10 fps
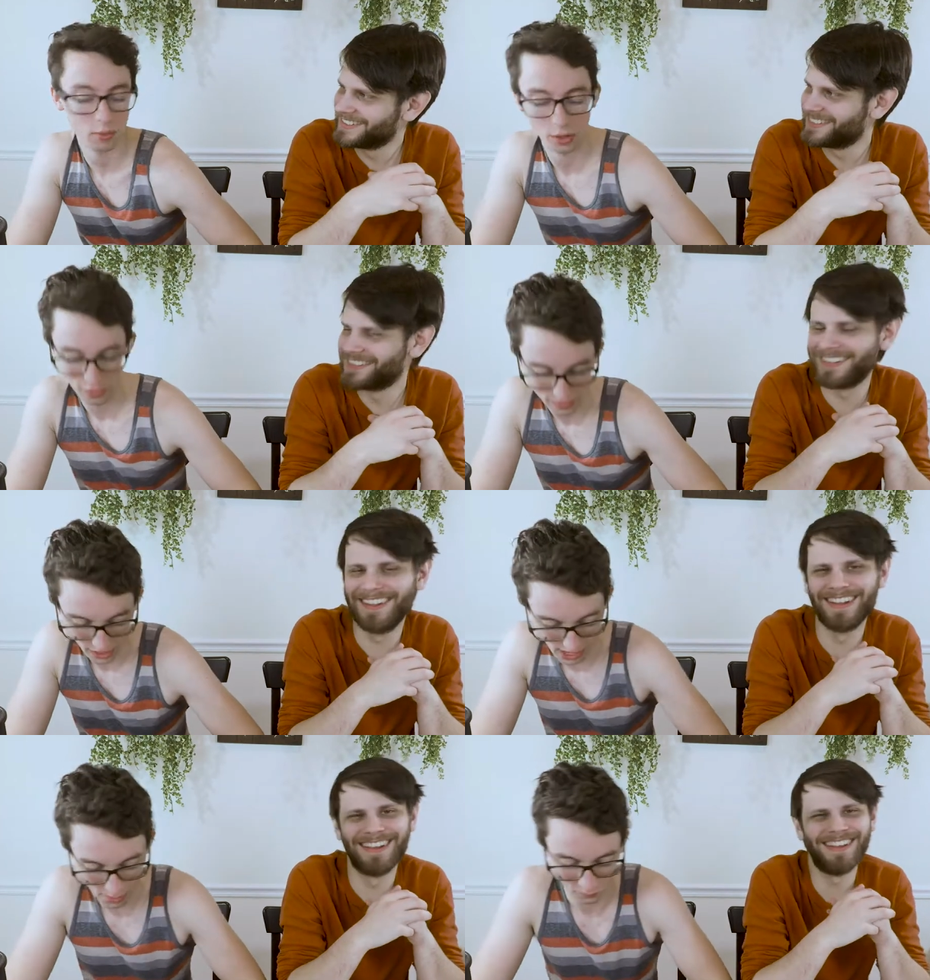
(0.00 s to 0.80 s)
Speaker 1: Burn.
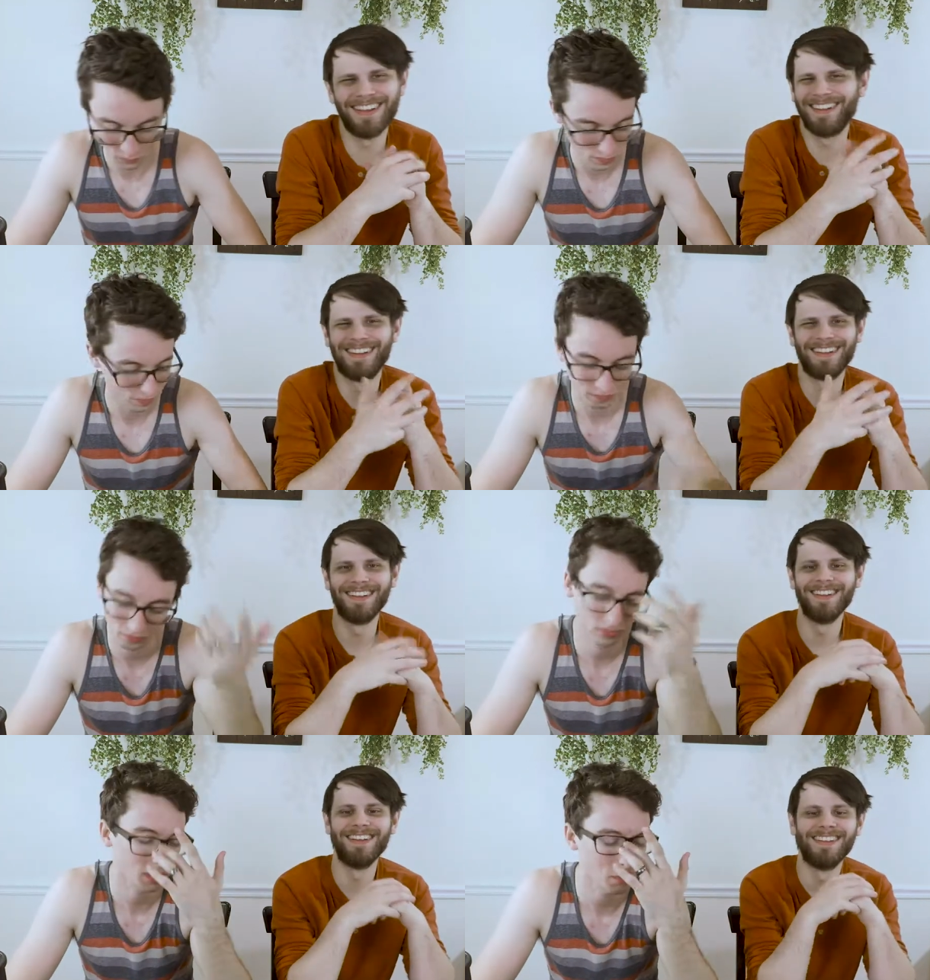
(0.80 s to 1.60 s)
Um,
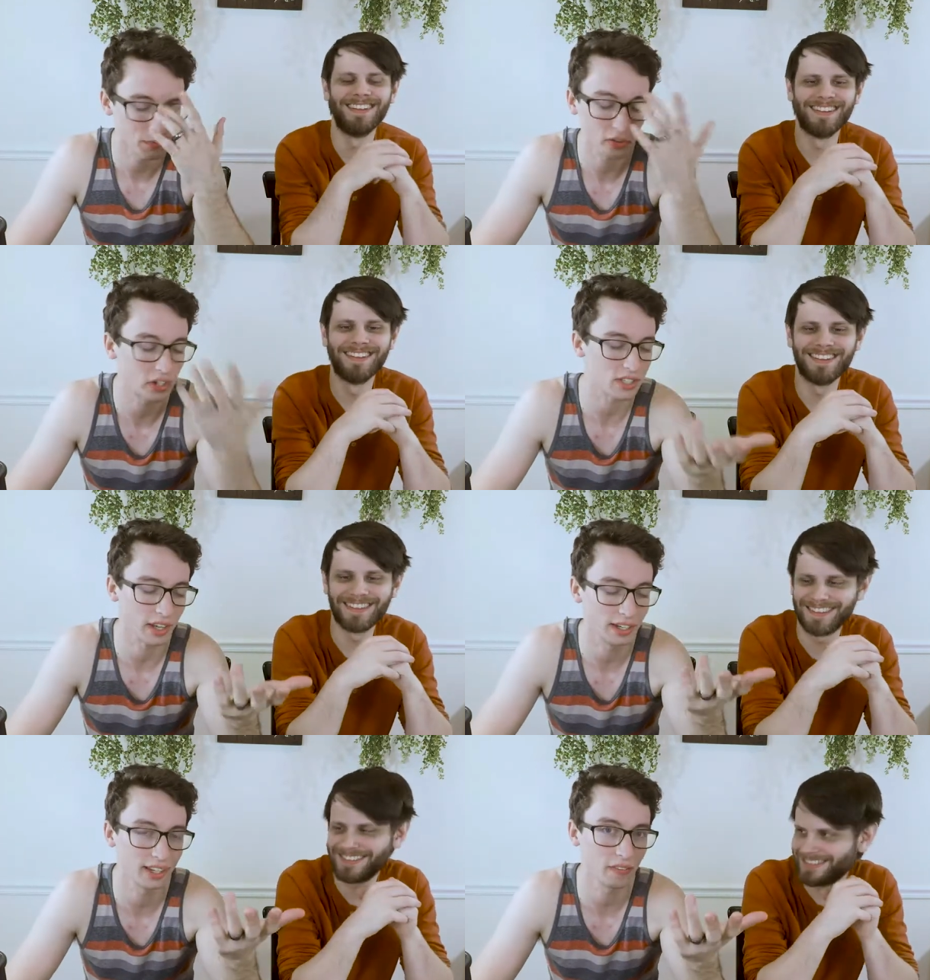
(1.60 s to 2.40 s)
because
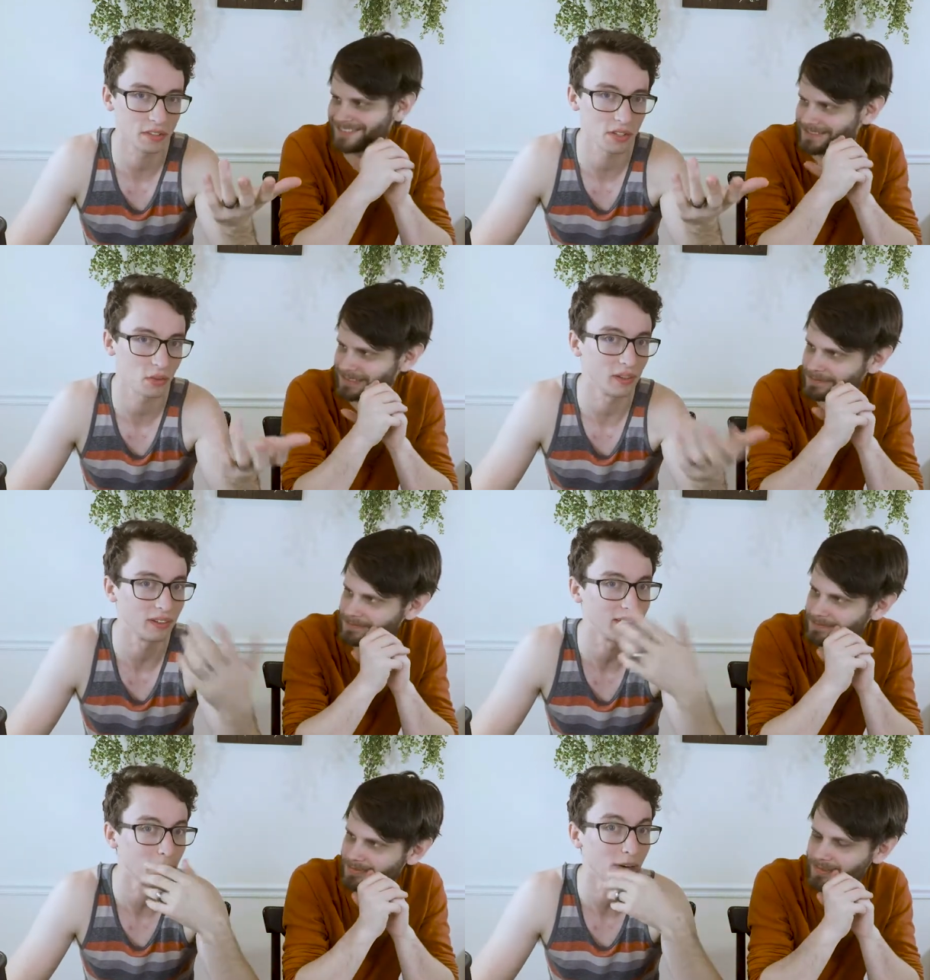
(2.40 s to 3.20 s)
Lightning Helix is
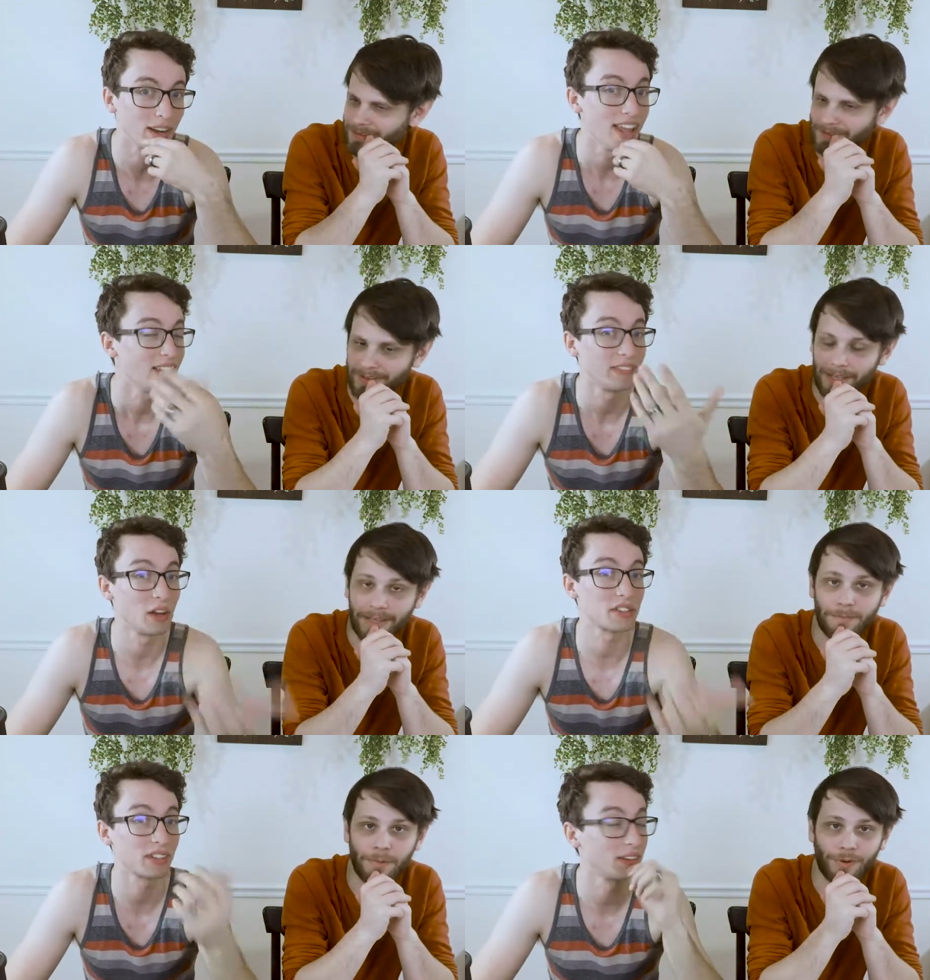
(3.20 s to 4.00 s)
sweet in Burn.
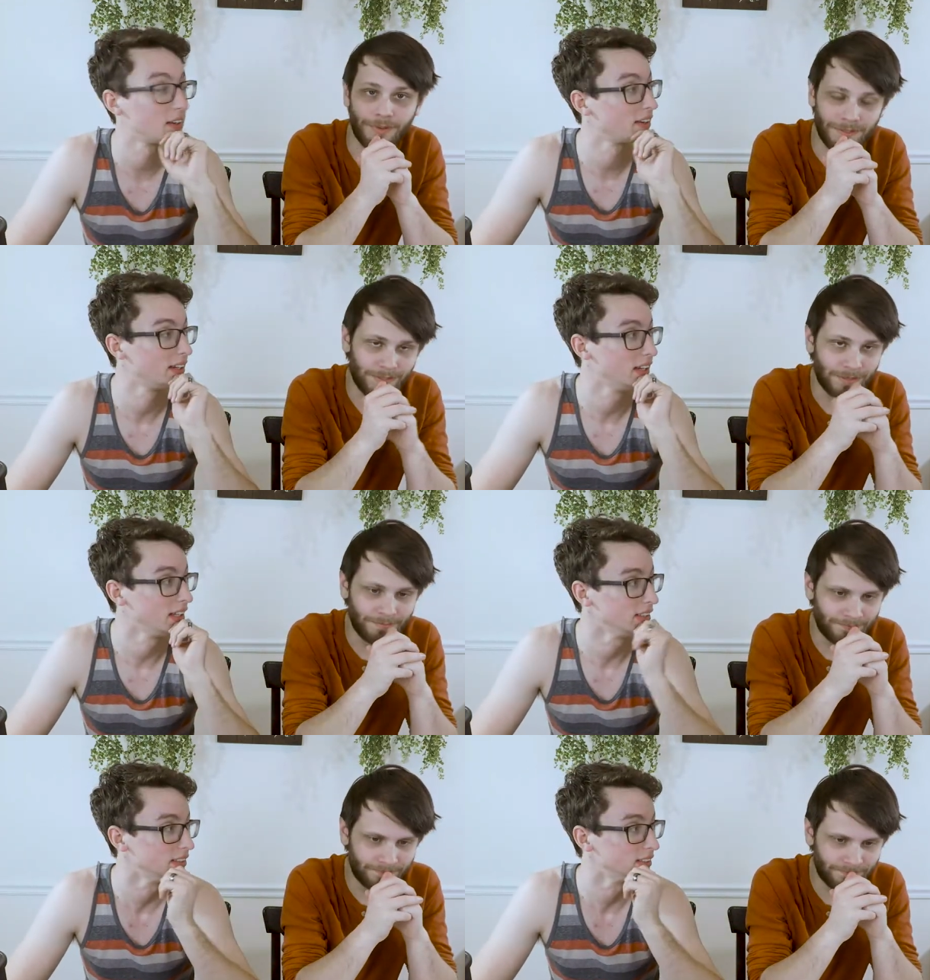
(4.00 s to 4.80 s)
There's and Boros Charm.
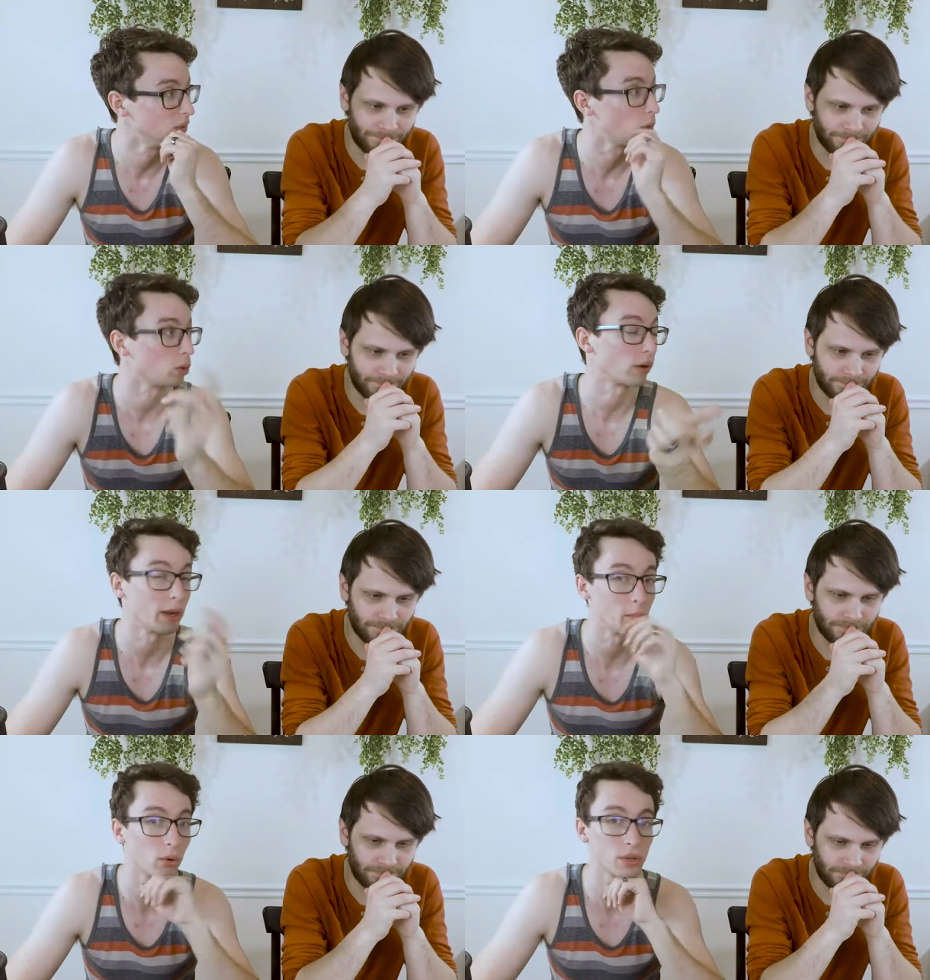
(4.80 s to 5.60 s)
Well,
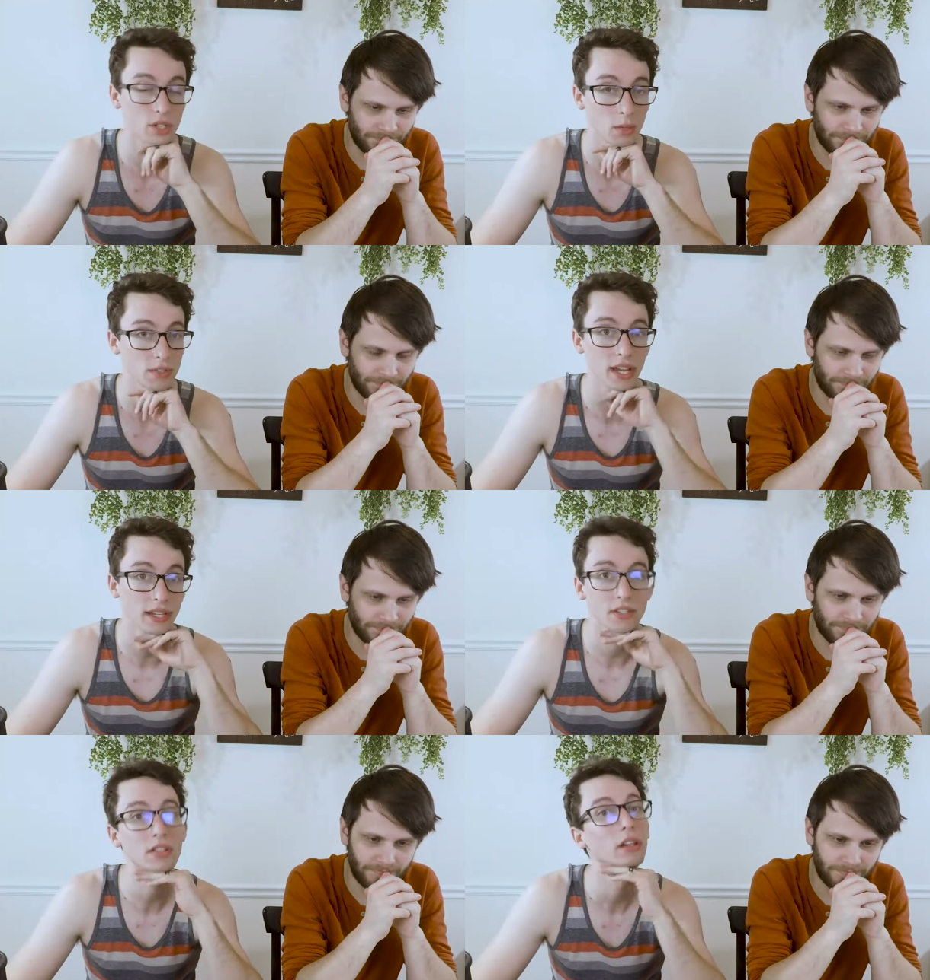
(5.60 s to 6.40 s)
right, Boros Charm's
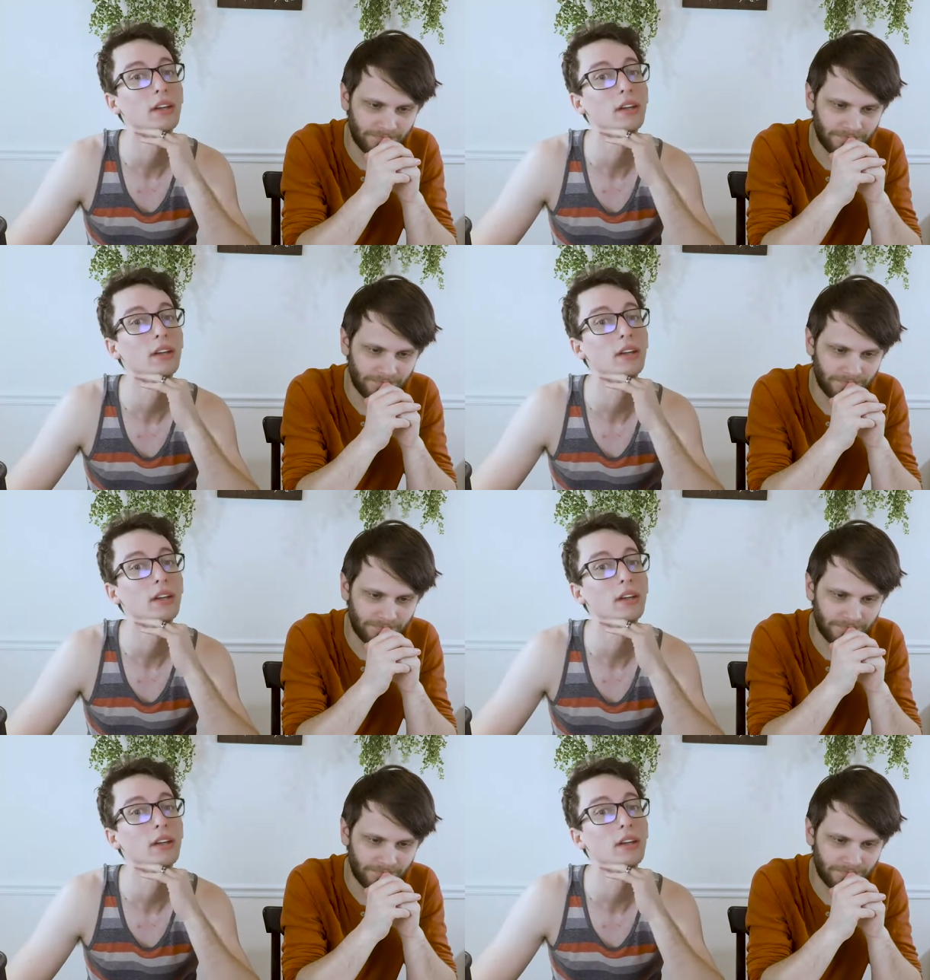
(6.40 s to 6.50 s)
nice.